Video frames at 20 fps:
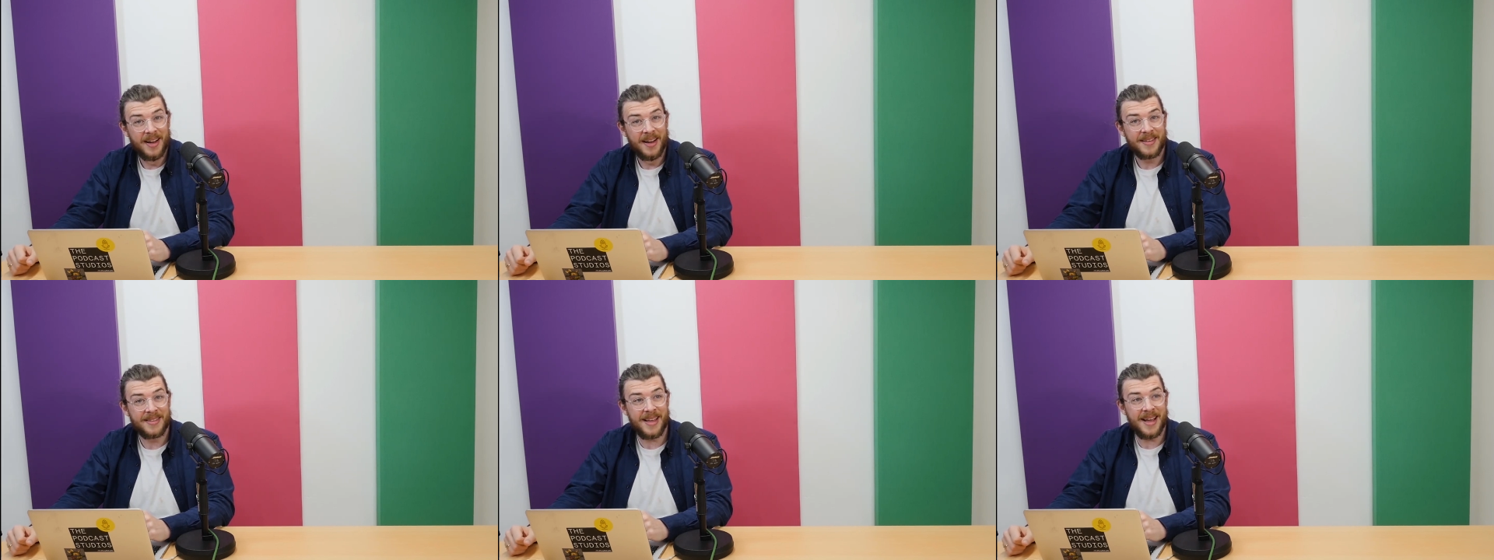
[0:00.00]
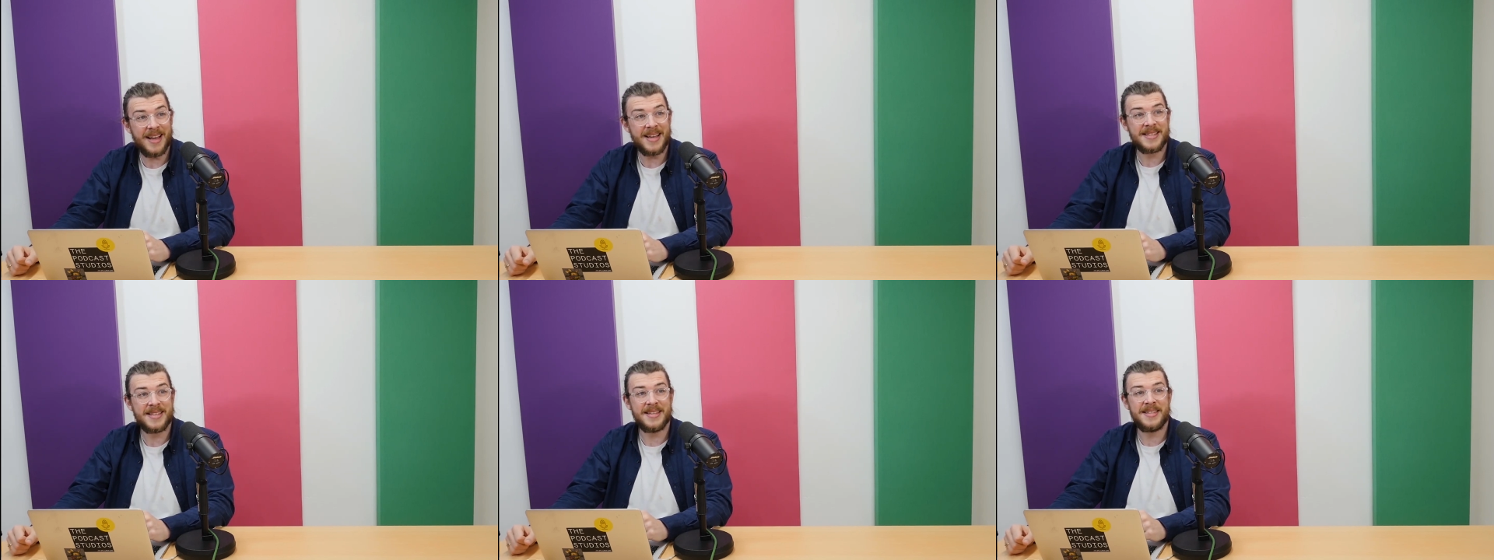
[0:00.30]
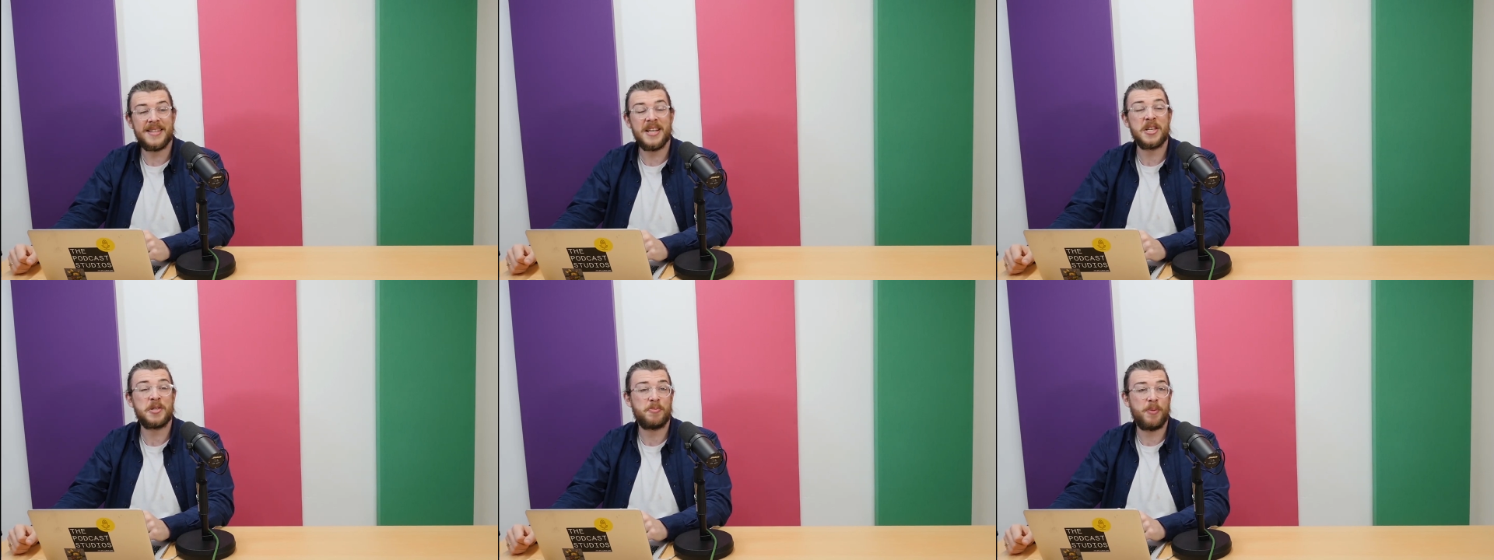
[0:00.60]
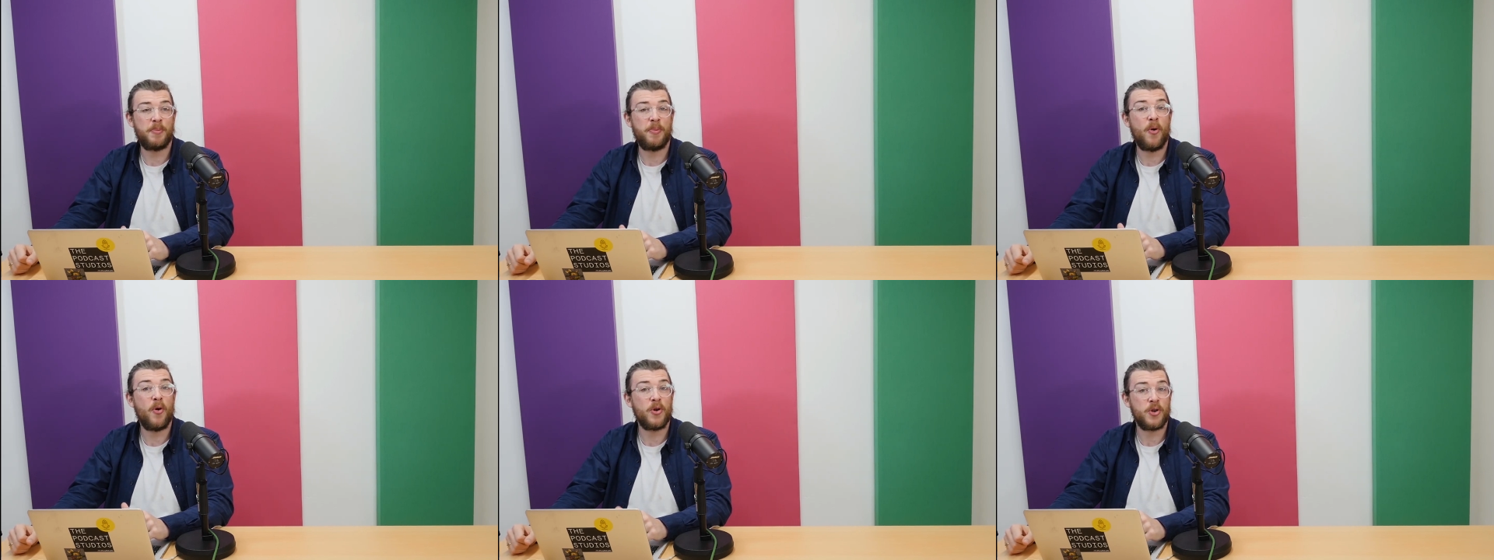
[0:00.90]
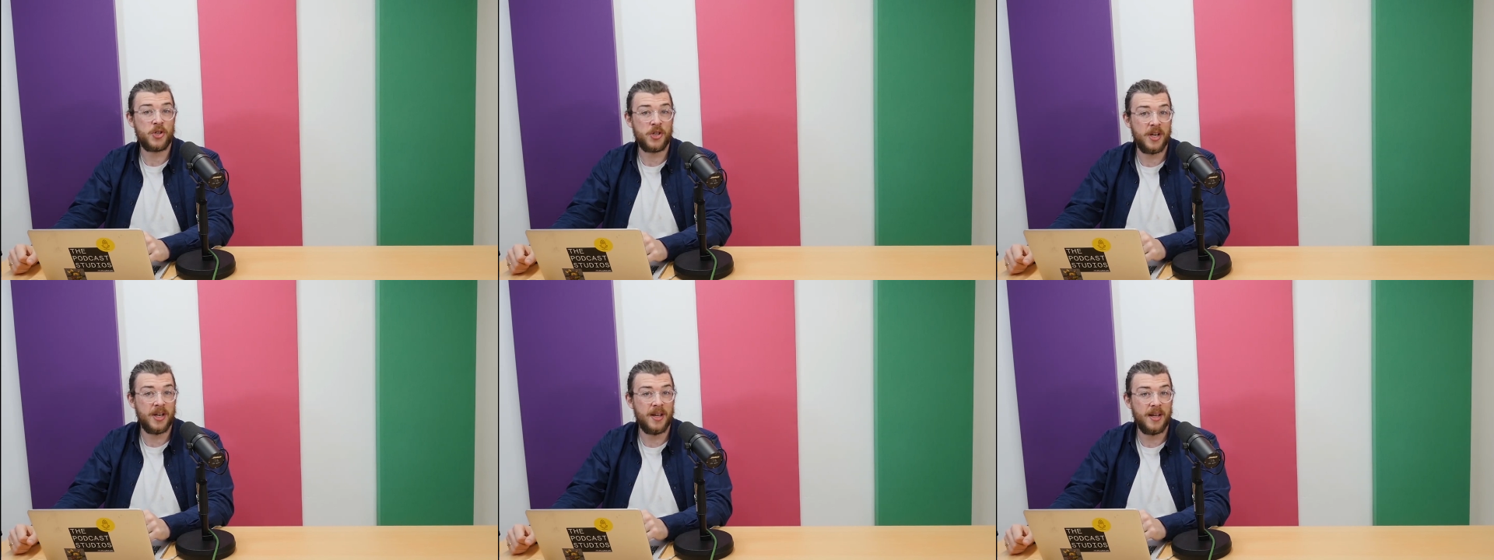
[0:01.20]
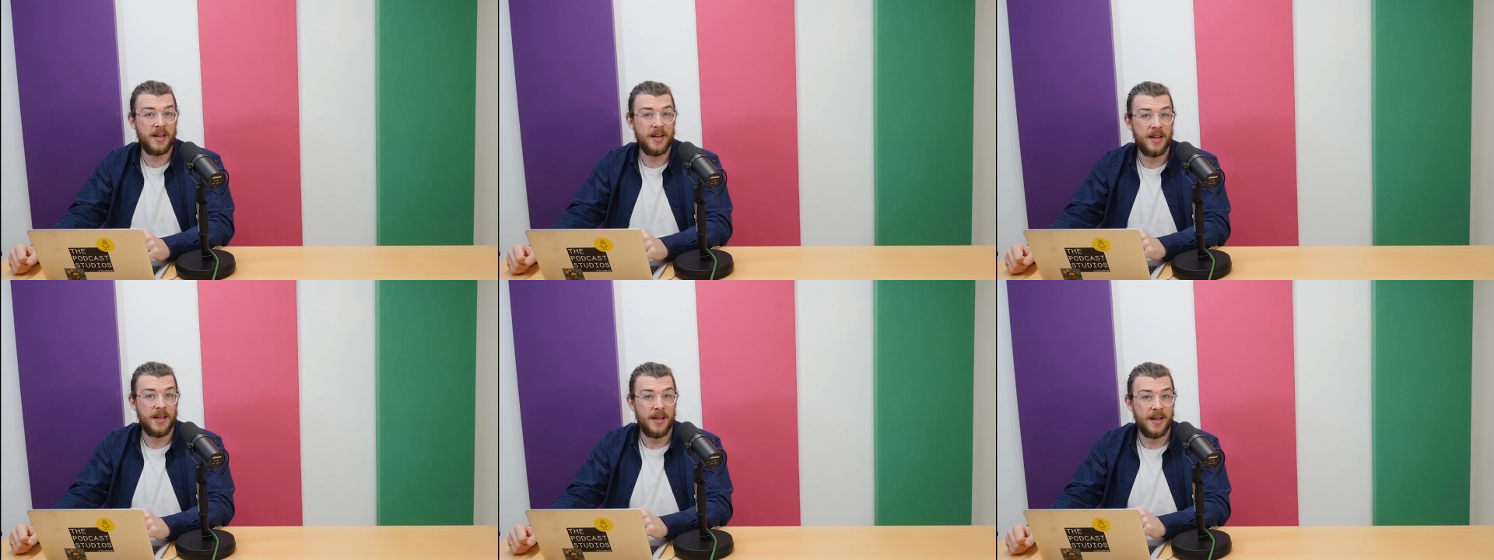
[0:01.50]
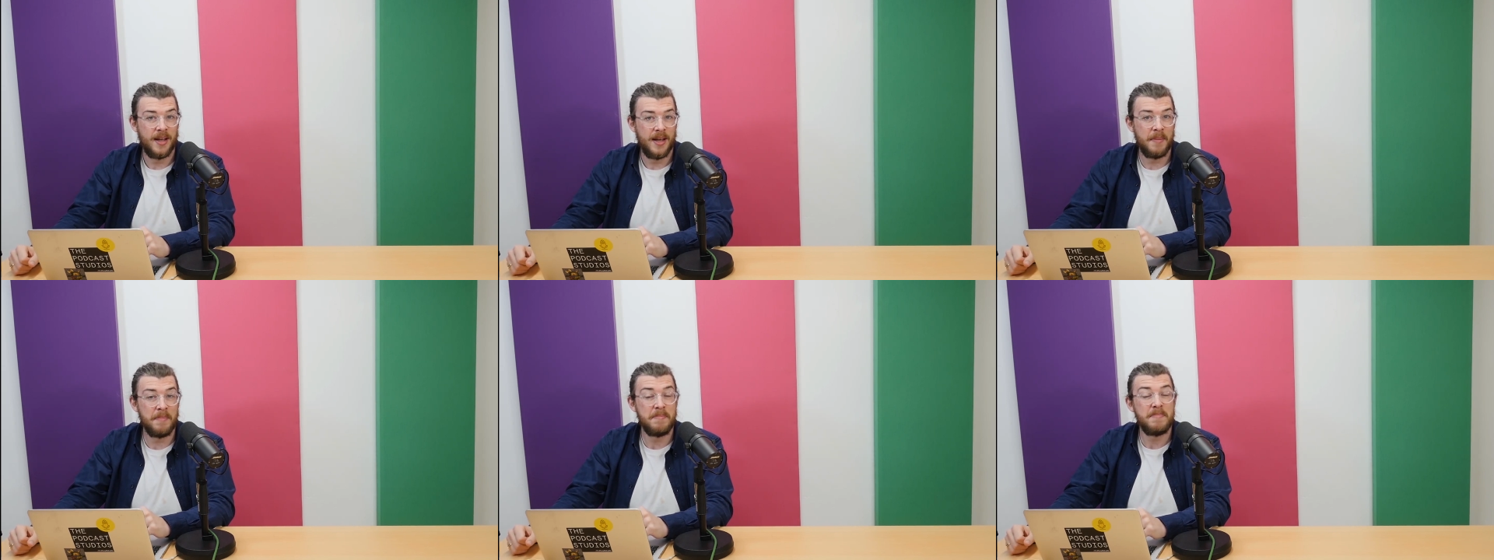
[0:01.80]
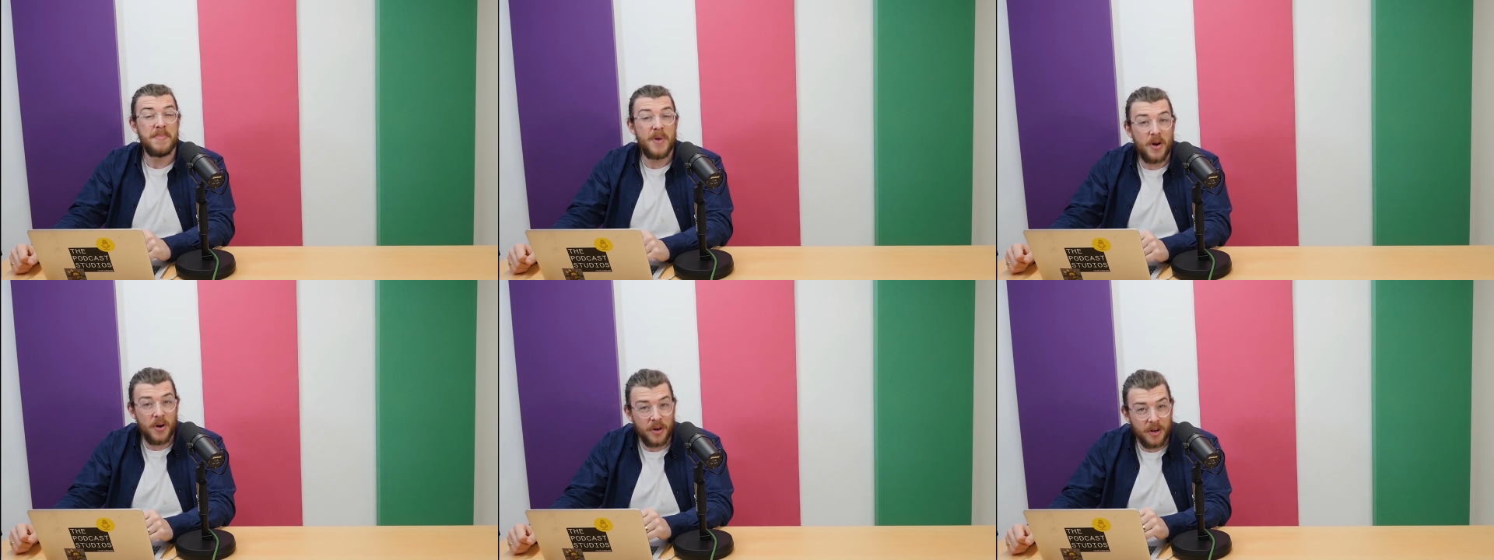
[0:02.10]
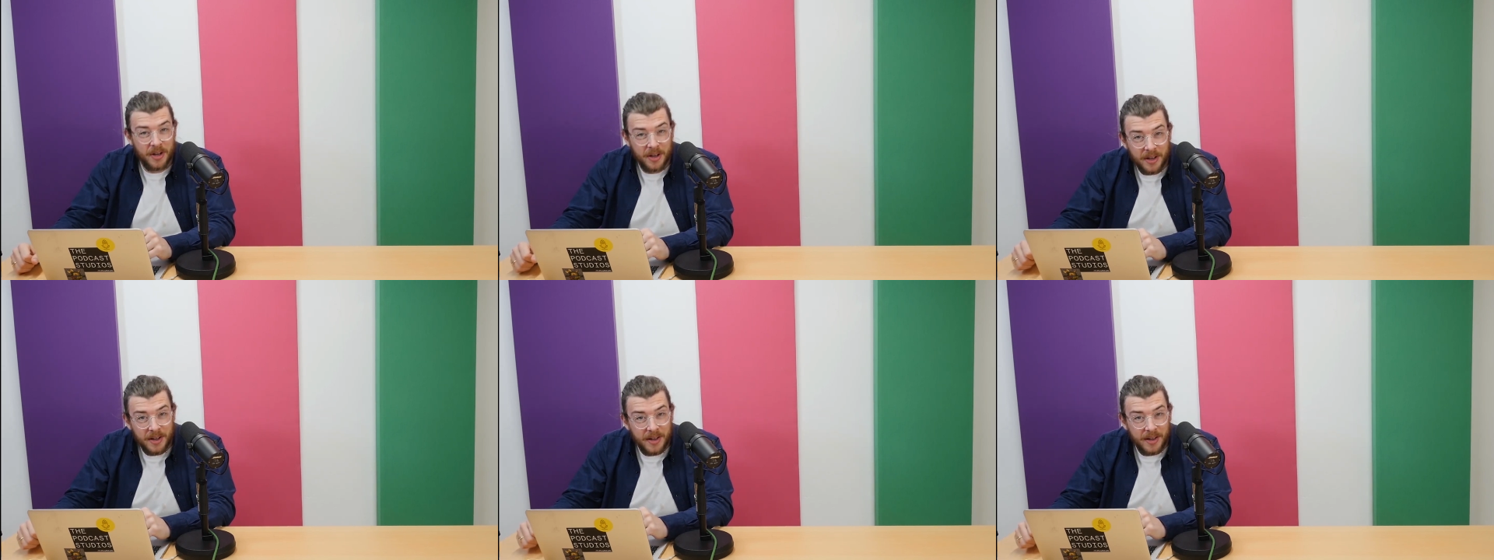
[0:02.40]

That is a disproportionate mug.